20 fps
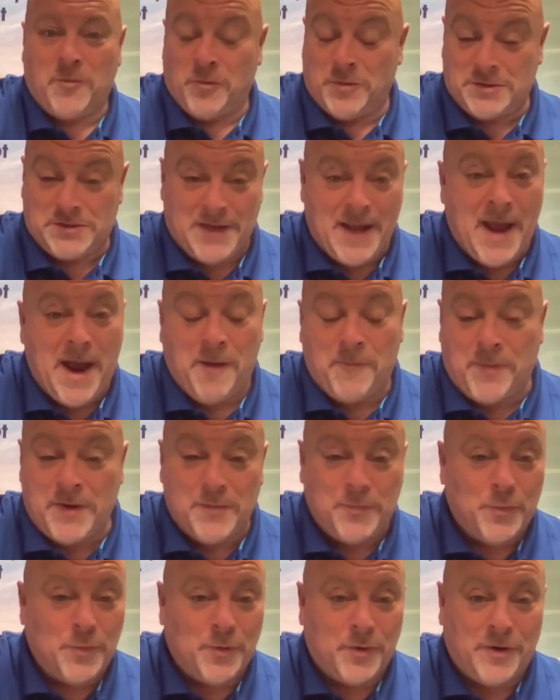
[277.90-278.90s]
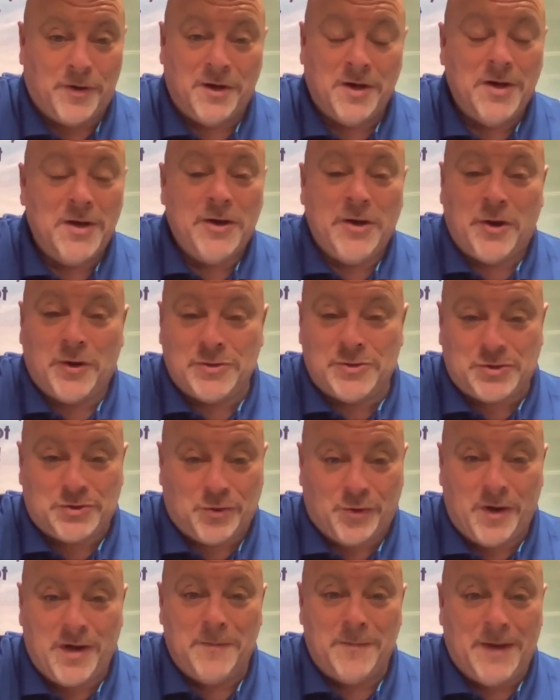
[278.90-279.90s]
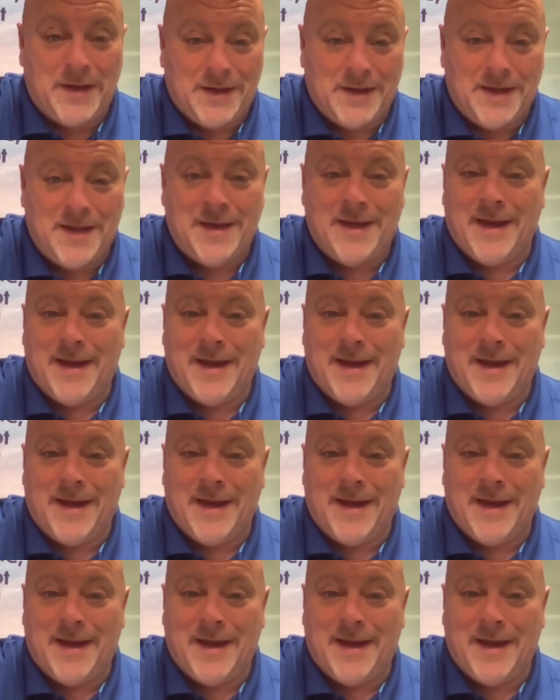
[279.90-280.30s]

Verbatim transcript: of course, now people are, are streaming.